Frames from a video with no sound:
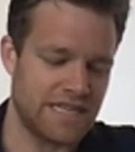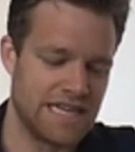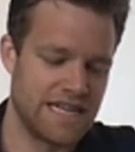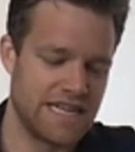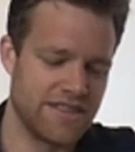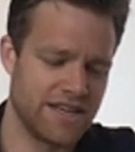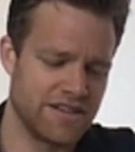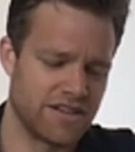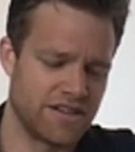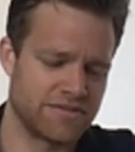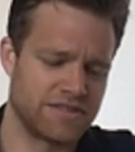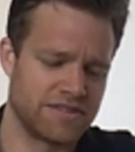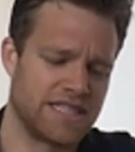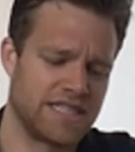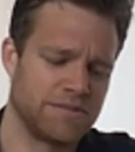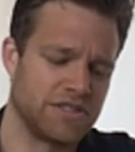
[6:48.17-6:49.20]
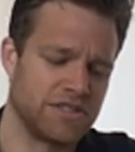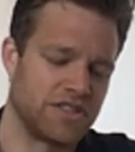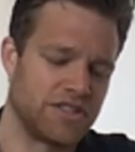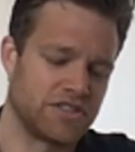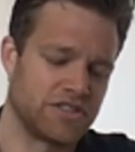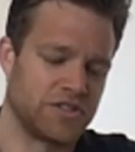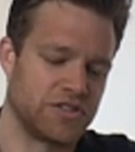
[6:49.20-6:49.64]
And then oftentimes it's
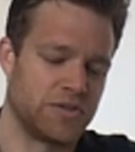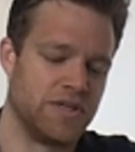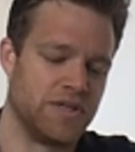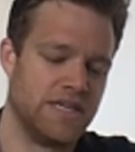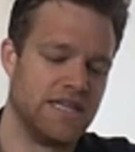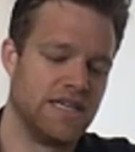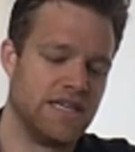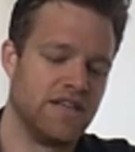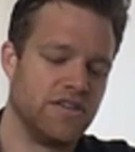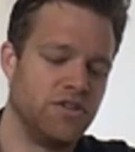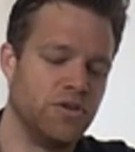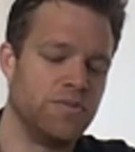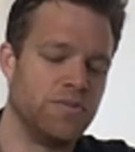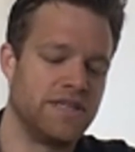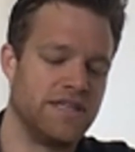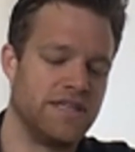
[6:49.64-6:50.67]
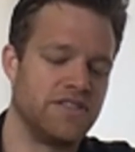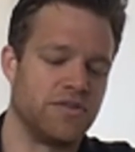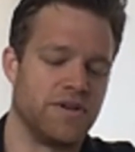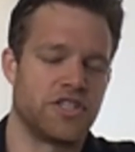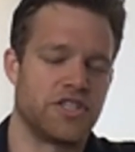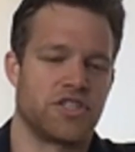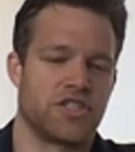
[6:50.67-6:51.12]
also human
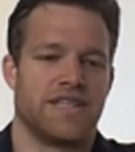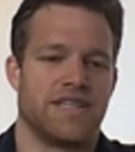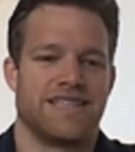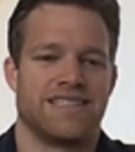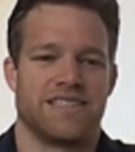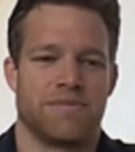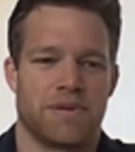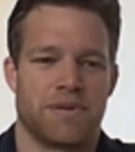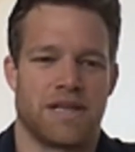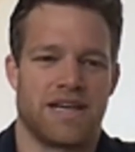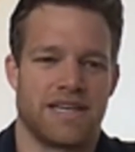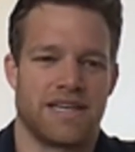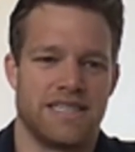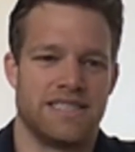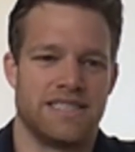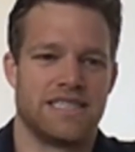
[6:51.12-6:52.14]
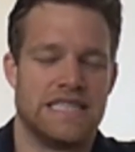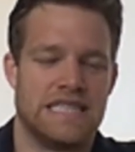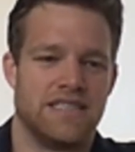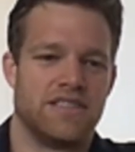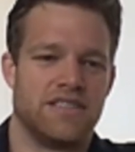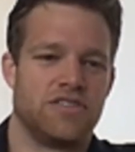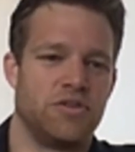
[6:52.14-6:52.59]
intuition that is applied
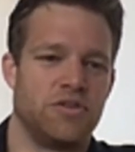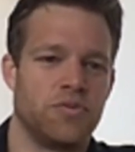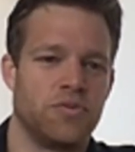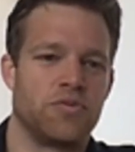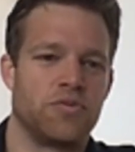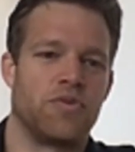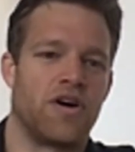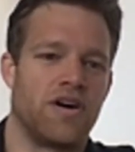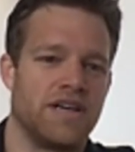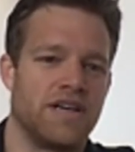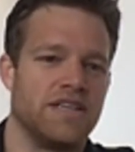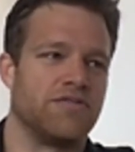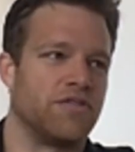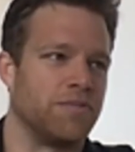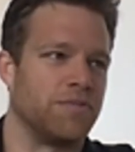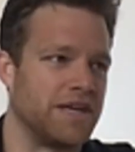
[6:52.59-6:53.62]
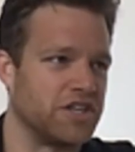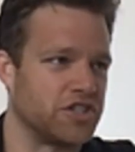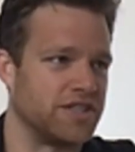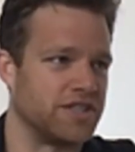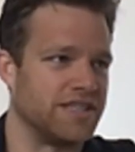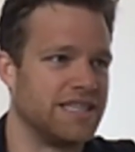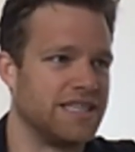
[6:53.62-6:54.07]
to raw information,